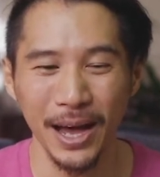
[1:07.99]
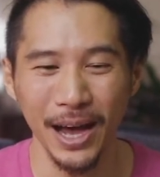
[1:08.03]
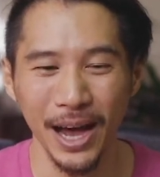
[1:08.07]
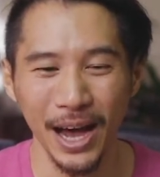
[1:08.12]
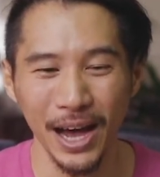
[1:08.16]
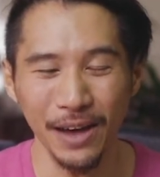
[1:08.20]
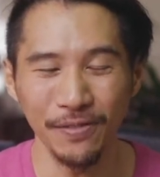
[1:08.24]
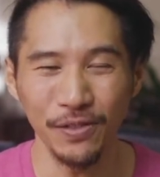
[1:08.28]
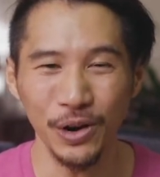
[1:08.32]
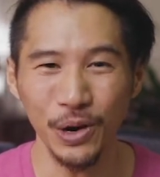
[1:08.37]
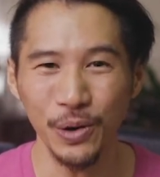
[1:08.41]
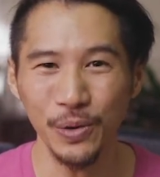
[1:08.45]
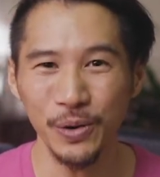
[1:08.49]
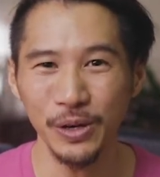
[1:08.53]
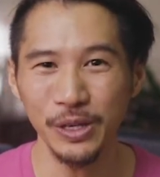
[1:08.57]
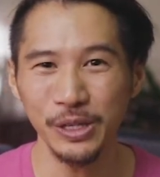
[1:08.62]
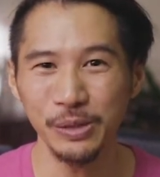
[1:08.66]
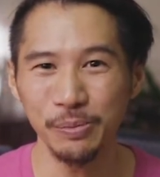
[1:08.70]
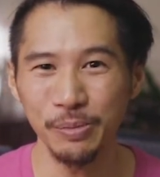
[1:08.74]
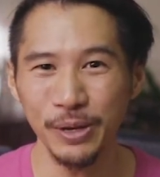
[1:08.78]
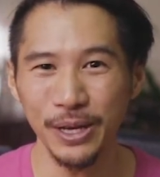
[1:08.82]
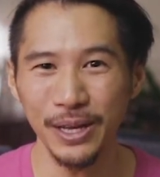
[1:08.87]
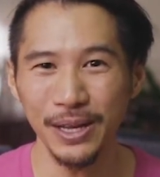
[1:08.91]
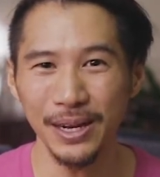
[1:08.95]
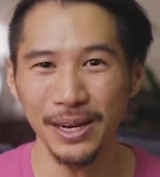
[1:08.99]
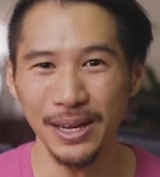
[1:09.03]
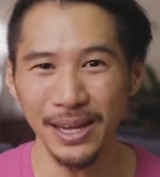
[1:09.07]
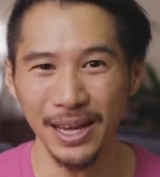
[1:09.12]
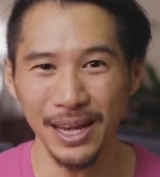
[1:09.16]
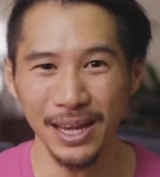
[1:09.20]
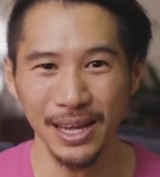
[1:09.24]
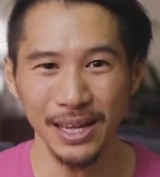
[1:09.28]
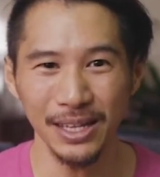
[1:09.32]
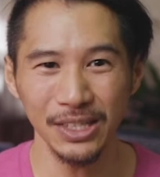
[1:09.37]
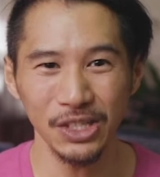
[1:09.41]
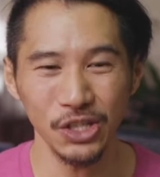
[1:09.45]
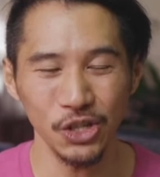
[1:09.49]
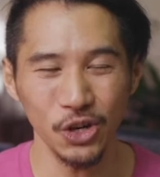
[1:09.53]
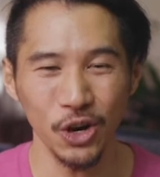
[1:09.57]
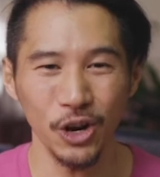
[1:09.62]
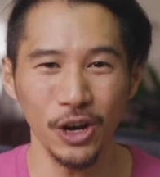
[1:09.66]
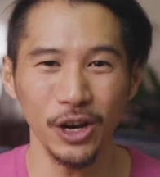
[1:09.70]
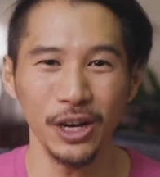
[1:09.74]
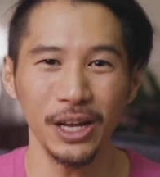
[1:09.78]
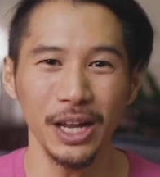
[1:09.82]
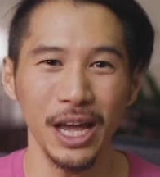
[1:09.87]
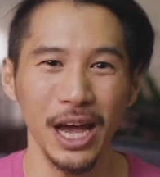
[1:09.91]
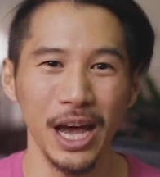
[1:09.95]
I've always been a
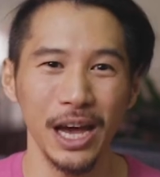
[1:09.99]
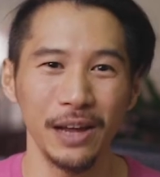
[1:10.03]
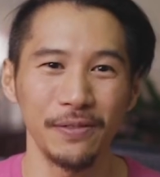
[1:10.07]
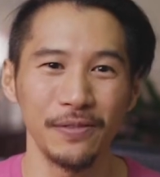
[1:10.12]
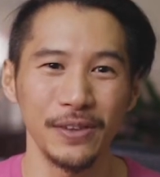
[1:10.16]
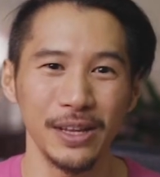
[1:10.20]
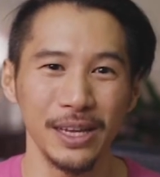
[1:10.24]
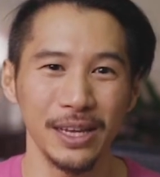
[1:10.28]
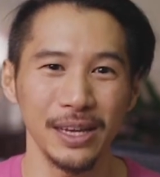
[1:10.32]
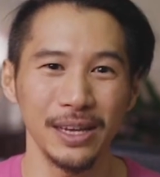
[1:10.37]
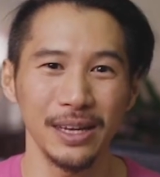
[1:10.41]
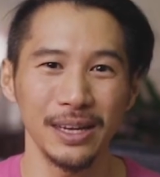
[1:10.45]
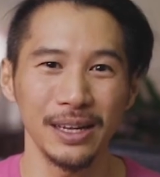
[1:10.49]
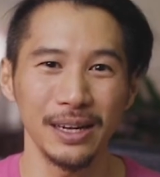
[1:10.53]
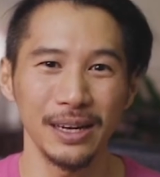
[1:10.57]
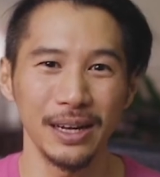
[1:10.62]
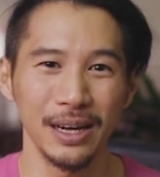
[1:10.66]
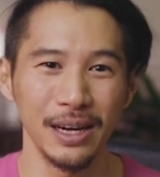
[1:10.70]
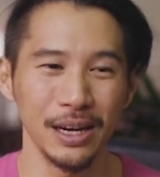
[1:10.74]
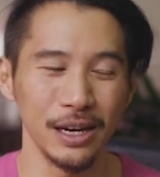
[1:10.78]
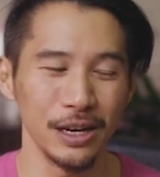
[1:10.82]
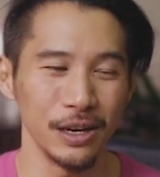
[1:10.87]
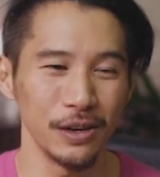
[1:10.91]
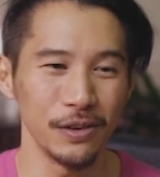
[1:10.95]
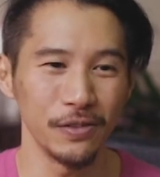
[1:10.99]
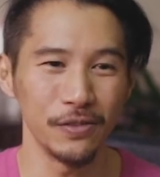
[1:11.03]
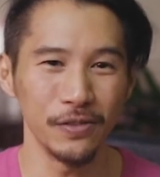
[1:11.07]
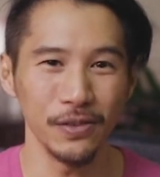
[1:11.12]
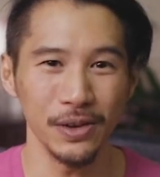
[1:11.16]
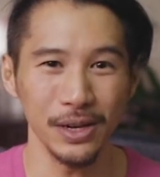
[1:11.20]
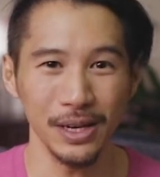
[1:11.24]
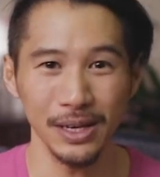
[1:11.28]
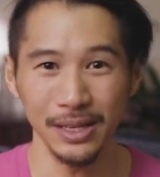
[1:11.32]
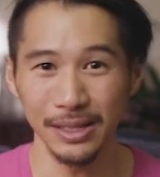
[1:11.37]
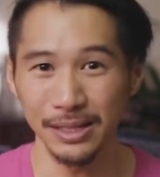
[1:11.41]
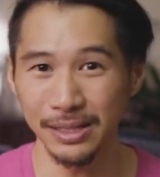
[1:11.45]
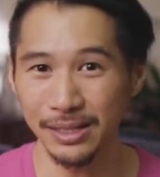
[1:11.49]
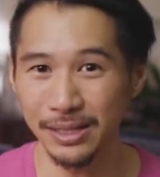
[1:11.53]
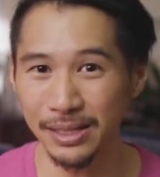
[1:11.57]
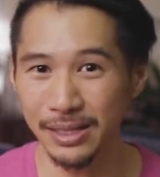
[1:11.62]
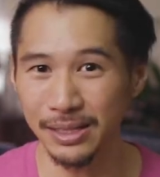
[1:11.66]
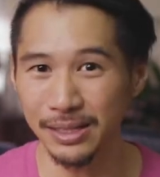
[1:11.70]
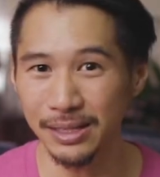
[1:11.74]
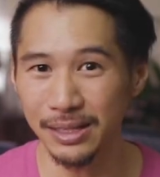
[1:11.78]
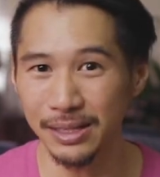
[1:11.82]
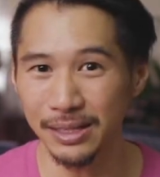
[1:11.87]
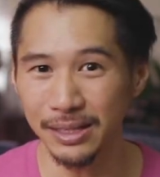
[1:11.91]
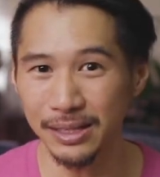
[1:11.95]
strong advocate of
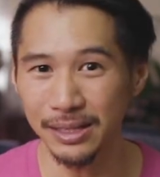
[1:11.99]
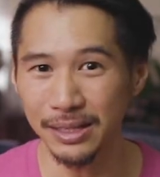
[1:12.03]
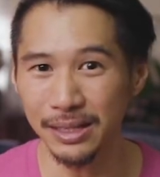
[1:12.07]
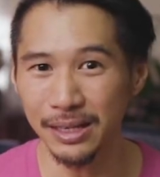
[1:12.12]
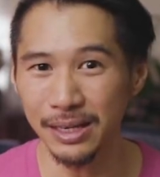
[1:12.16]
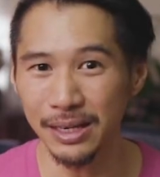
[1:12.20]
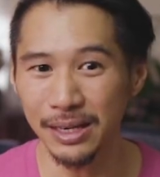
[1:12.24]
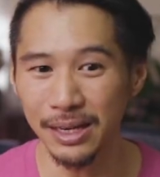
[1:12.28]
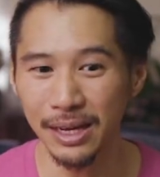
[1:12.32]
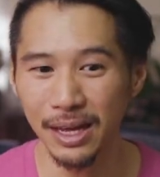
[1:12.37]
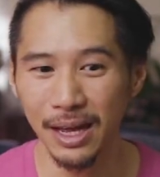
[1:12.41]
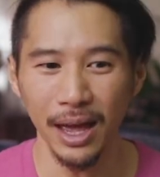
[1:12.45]
consistency,